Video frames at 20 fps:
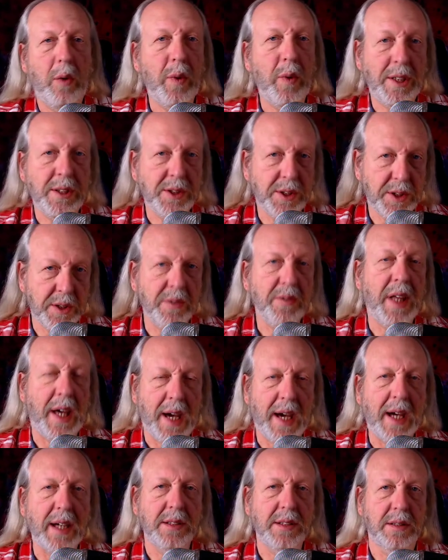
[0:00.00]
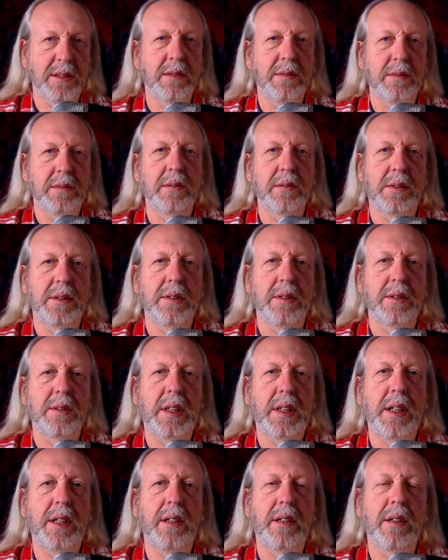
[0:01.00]
when we do that.
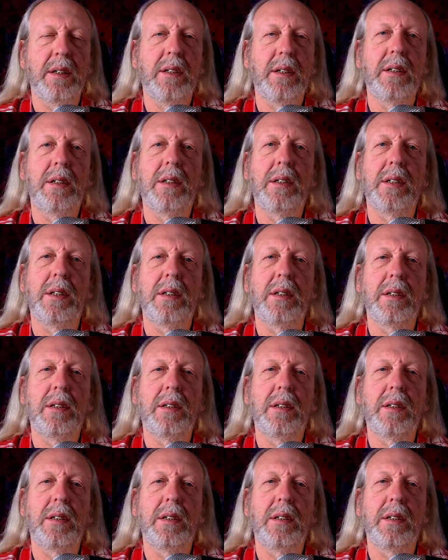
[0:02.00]
Right.